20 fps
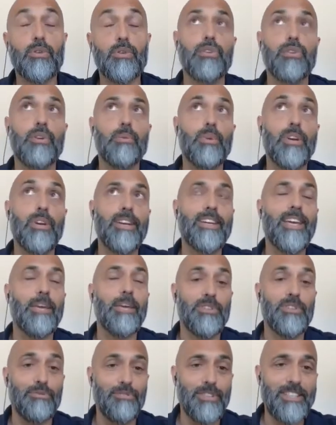when I
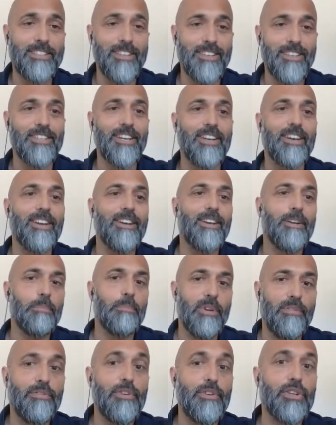came into research,
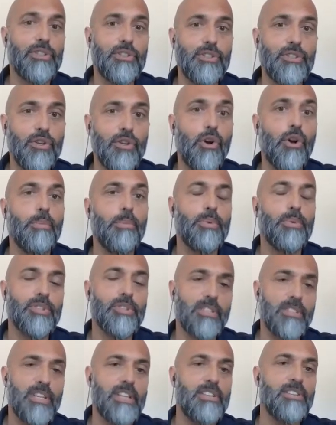my first job
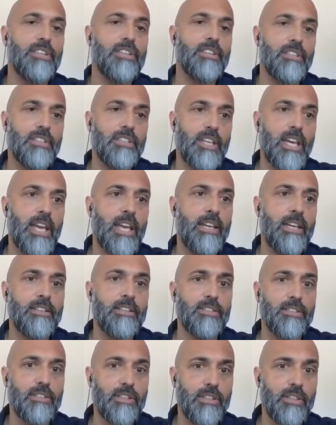was essentially to
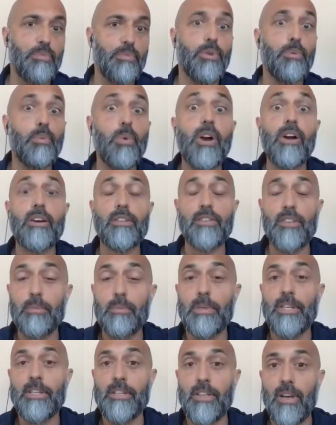take the work that had
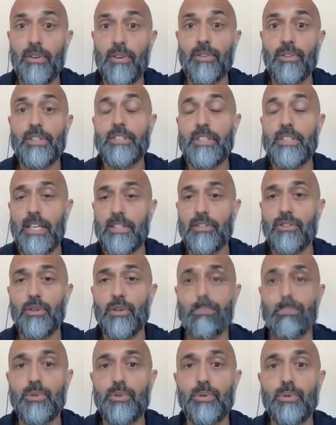been done on this
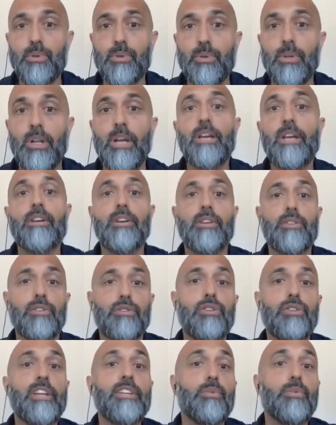desktop tool and
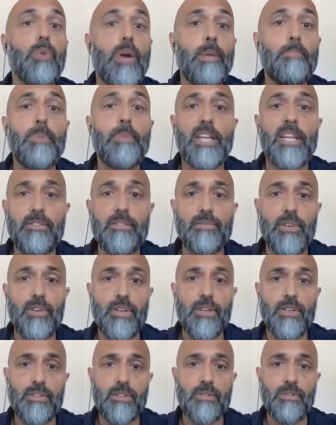create a web-based
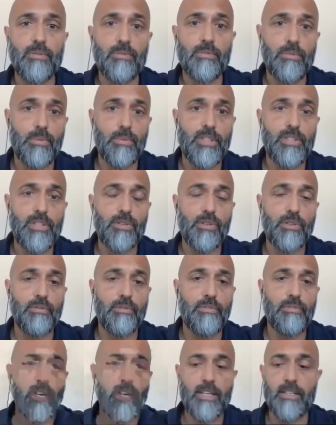version, which you can
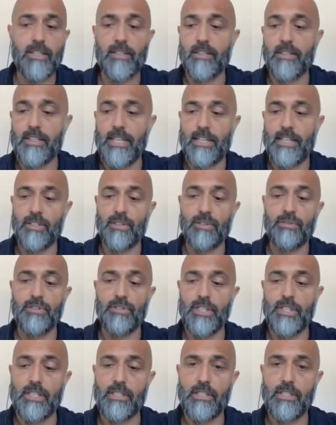find at
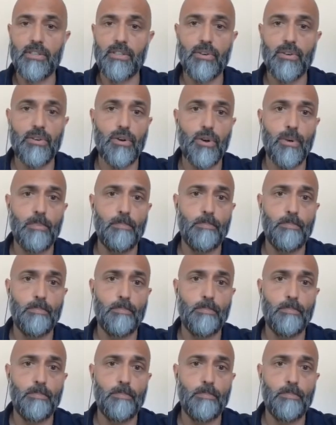dasher360.com.